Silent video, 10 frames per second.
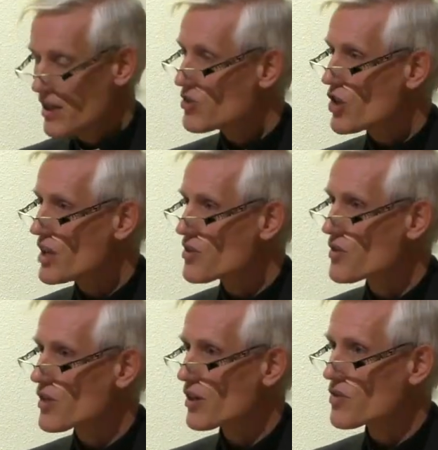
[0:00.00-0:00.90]

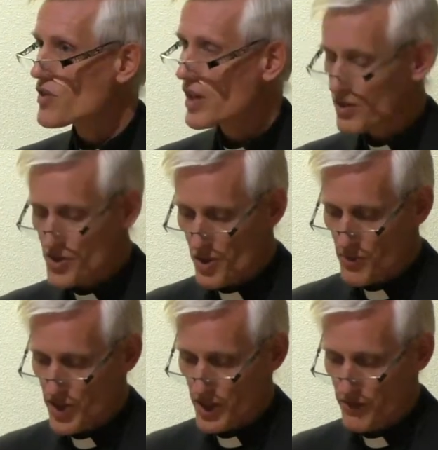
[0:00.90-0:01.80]
Jesus conceals
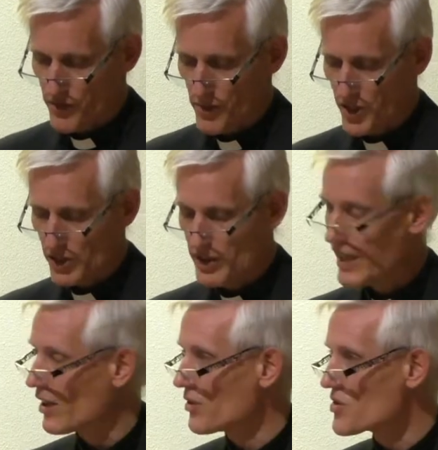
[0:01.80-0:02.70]
himself from the
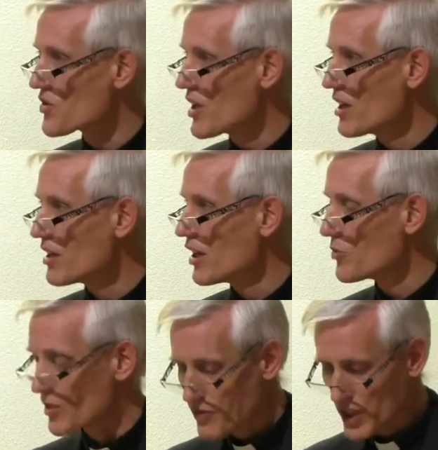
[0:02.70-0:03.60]
crowds and
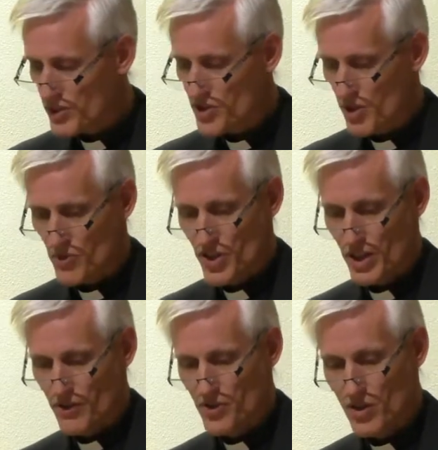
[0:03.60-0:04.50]
reveals
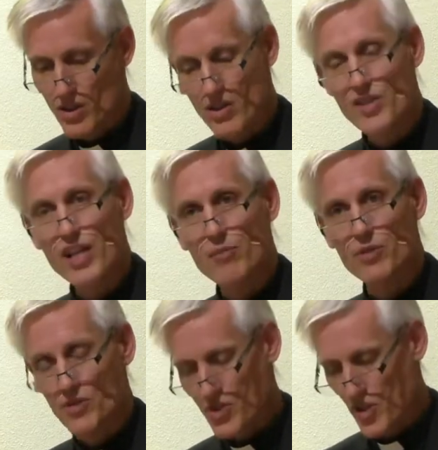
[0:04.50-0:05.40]
himself to the
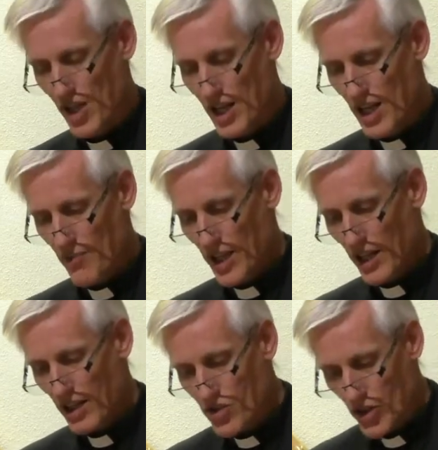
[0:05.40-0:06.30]
disciples.
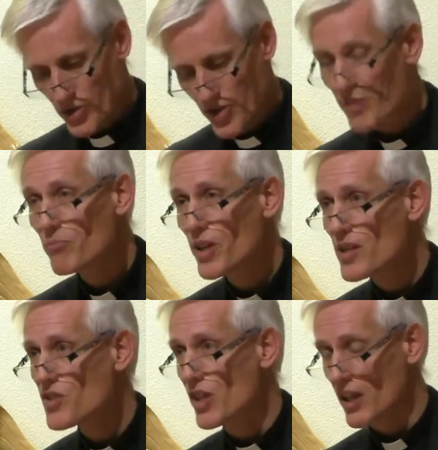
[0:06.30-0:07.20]
He shows them
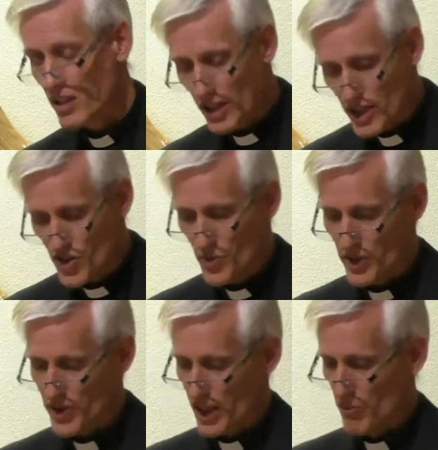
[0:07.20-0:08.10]
mercy and eats
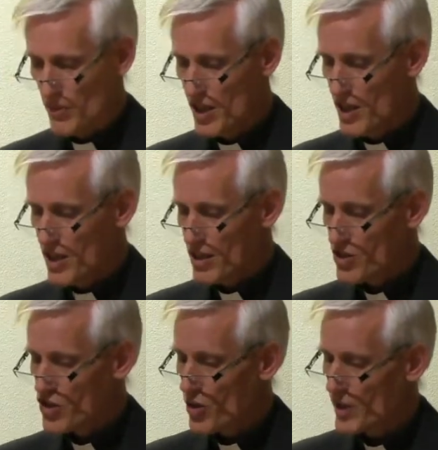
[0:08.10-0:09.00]
with them,
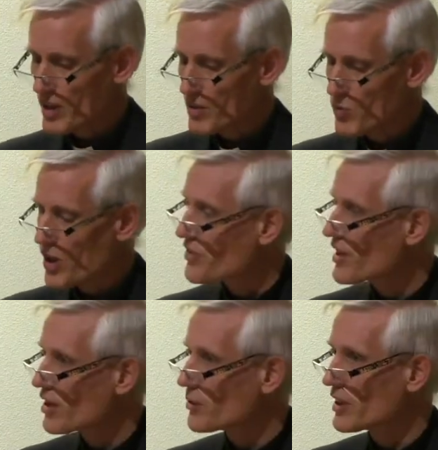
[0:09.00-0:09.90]
showing them what
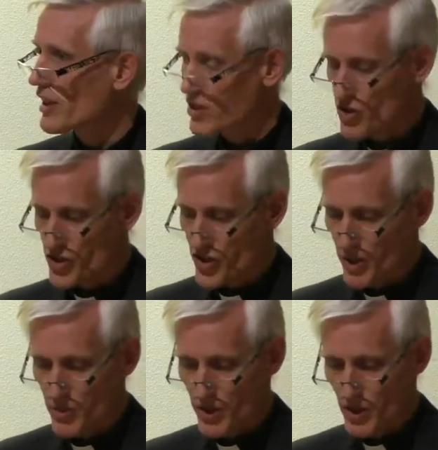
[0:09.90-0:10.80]
their
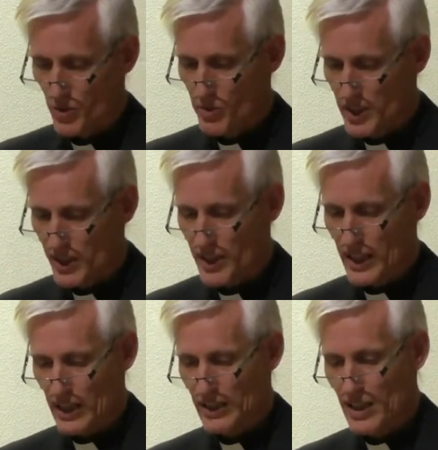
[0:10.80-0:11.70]
relationship will be like,